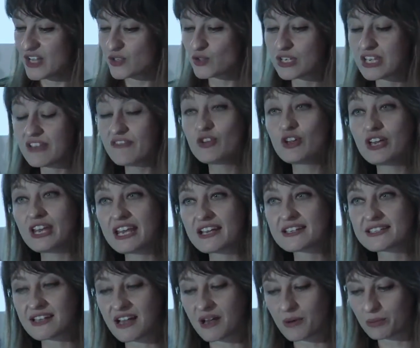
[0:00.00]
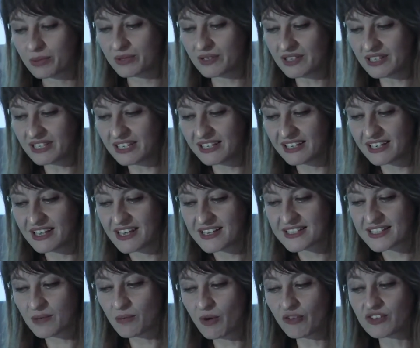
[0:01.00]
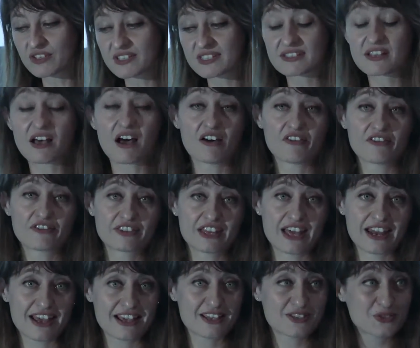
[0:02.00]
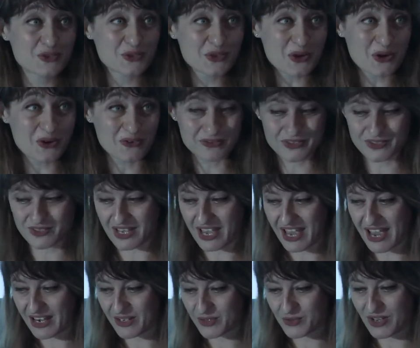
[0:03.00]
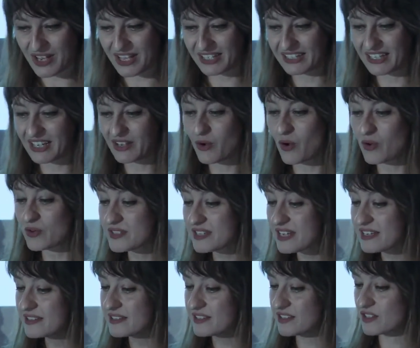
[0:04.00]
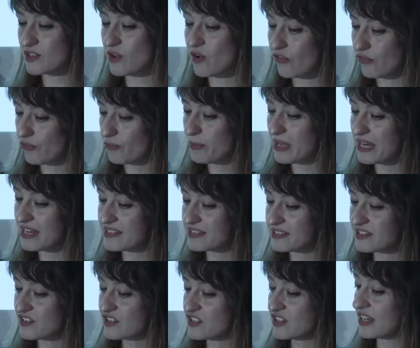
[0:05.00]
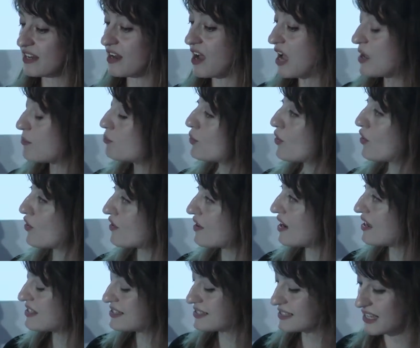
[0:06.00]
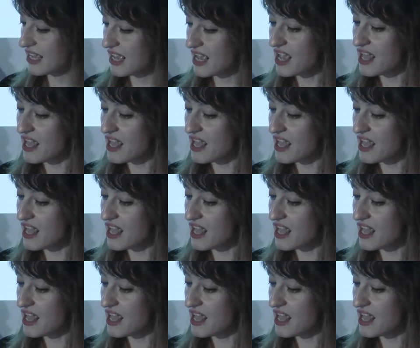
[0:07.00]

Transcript: To give you an example, some of the staff that has served Erdogan consists of ministers and high bureaucrats